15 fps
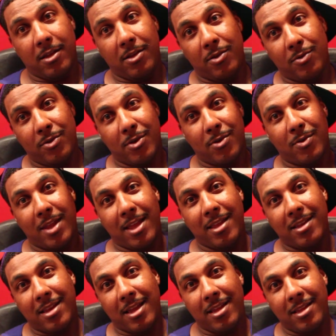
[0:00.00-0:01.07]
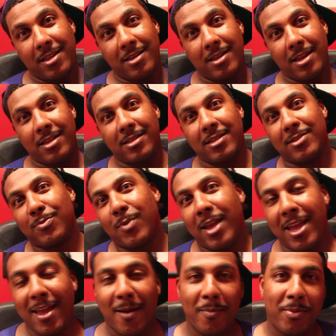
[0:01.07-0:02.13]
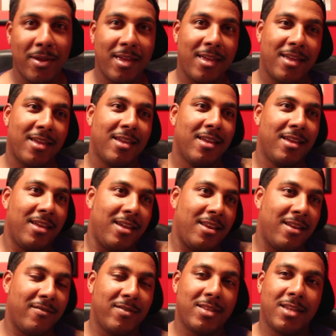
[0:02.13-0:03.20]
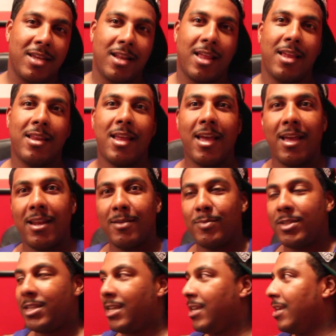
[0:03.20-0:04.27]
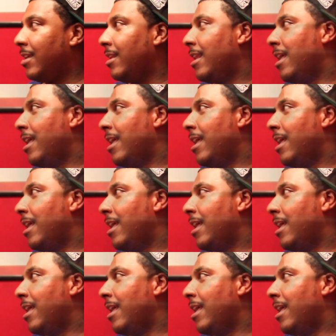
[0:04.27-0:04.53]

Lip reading: you know, they just way up here and everything like that, and I'm sitting here